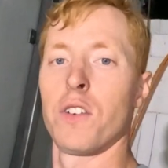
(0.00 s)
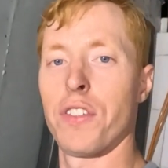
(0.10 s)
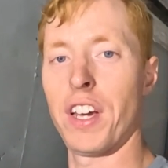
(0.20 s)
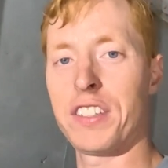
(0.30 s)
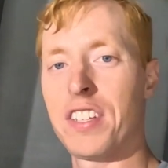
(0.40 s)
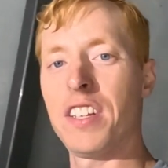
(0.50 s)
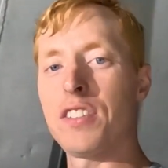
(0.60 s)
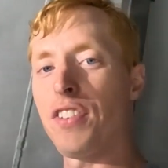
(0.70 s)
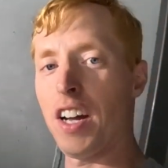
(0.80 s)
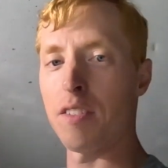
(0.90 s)
thanks to
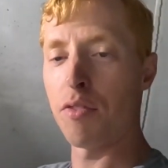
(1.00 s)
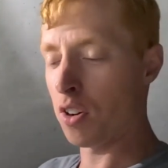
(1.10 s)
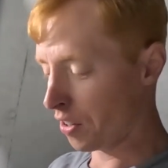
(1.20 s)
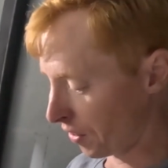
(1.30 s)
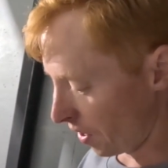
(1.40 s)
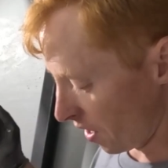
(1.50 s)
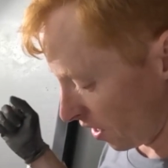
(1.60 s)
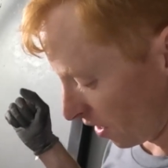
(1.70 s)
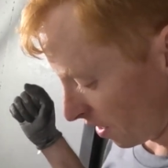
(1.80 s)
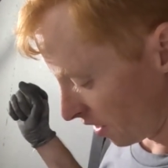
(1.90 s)
these fine folks,
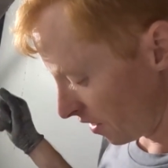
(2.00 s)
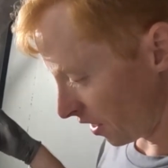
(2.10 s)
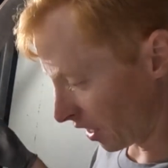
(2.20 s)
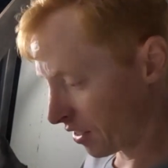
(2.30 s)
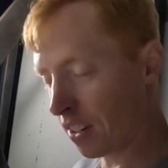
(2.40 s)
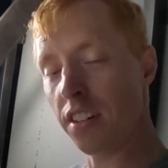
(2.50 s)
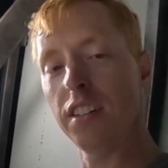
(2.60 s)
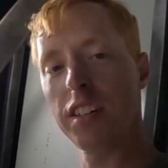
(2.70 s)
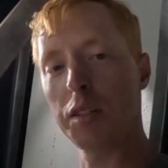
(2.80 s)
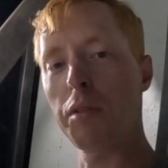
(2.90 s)
Dexter,
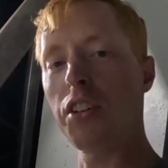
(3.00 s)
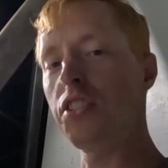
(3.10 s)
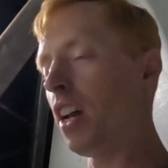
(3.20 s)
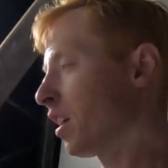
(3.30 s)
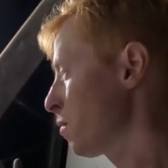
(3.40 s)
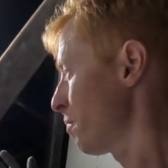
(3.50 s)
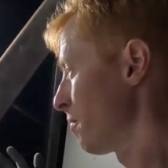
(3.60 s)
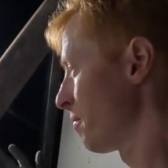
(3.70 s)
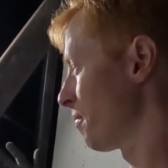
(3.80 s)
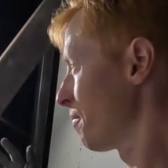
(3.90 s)
his brother Jacob,
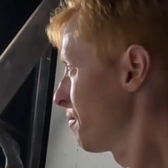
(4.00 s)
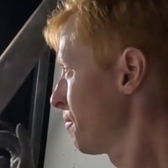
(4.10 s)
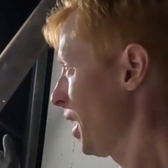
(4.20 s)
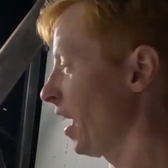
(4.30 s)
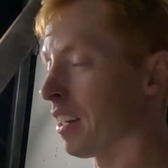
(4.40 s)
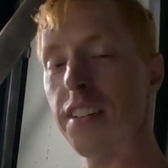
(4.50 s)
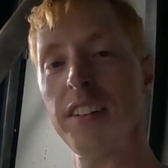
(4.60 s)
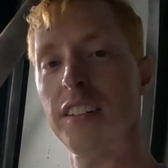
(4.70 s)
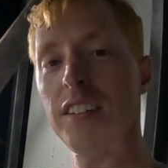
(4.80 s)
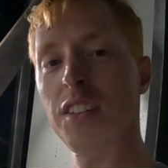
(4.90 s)
and
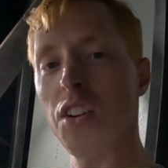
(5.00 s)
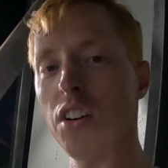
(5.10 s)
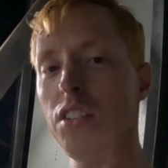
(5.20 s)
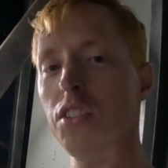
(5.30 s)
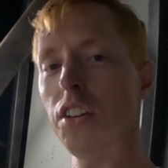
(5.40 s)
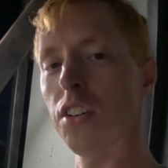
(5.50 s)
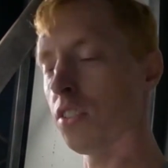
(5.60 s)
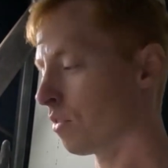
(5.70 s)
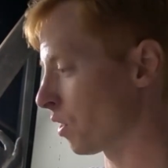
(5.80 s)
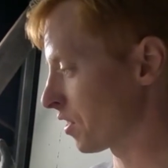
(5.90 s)
Laurel, who you
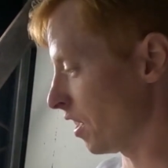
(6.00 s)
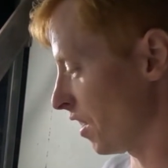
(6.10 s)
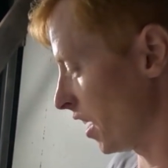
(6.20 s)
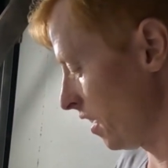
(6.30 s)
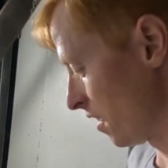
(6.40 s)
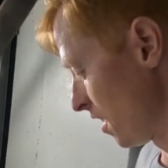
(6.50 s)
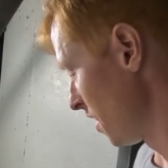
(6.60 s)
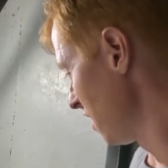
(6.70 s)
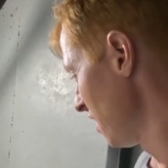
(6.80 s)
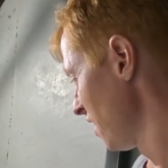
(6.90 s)
know works at Ready,
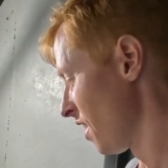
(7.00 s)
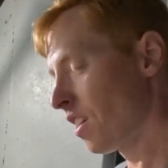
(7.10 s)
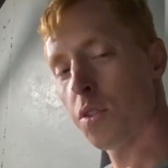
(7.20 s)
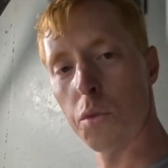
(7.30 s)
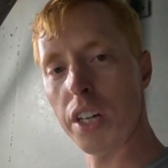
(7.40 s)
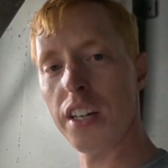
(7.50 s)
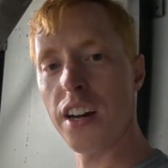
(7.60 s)
we